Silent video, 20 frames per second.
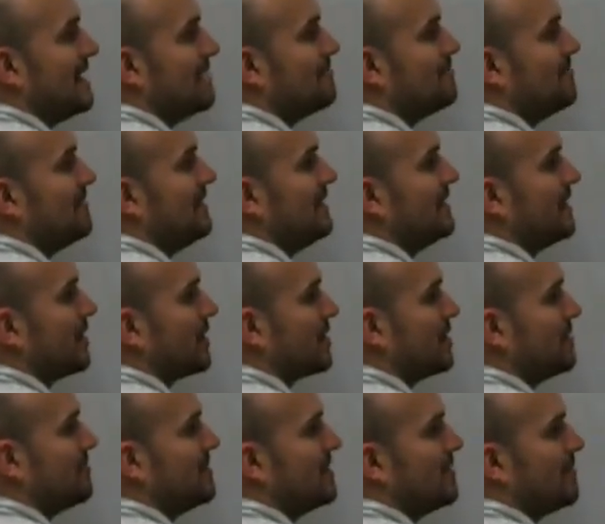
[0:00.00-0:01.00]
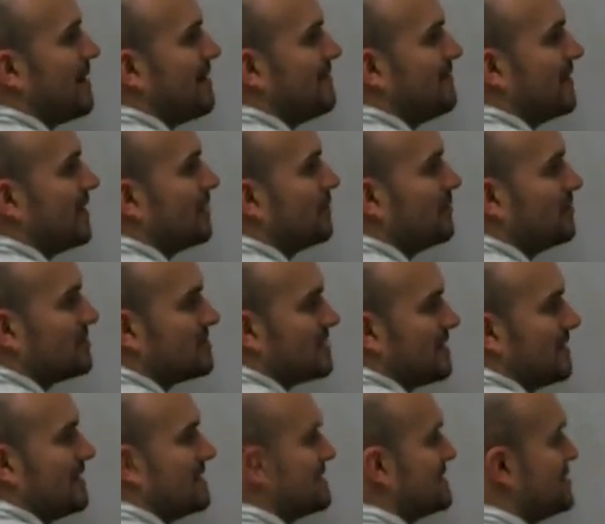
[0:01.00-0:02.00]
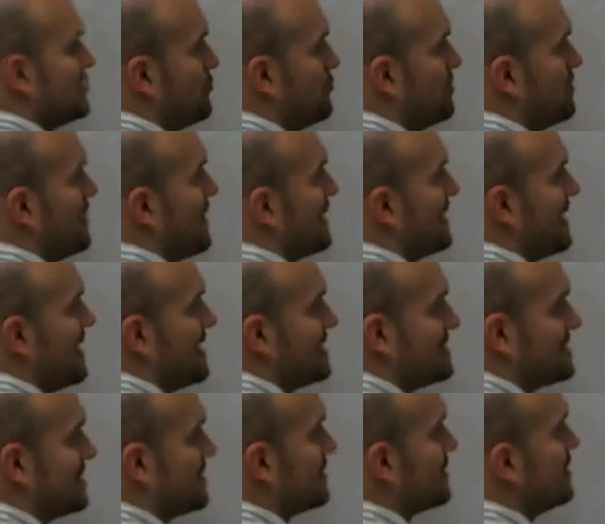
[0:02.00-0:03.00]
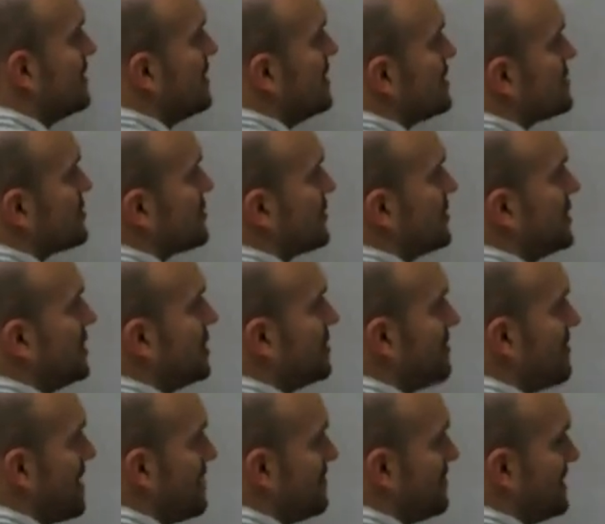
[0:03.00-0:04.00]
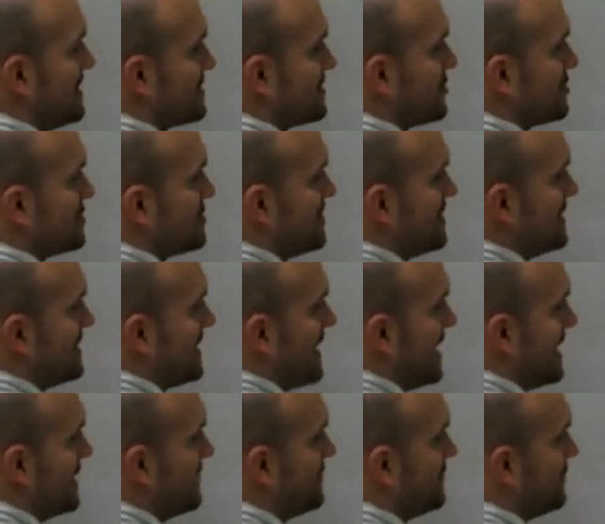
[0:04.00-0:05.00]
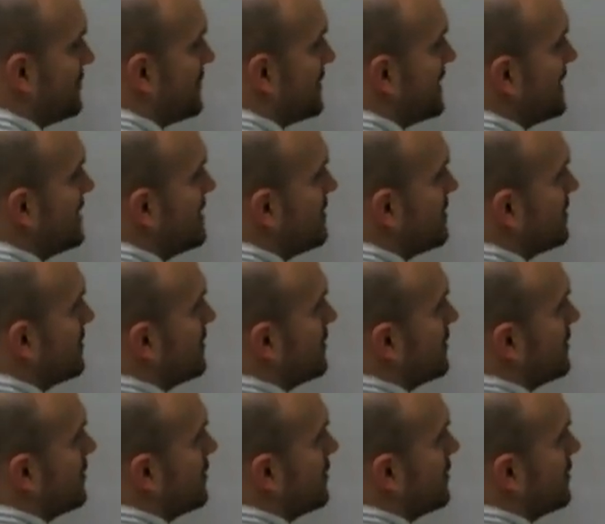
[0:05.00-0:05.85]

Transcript: and b are going to be my variables, and then c will be my constant. So here my b is going to be -3²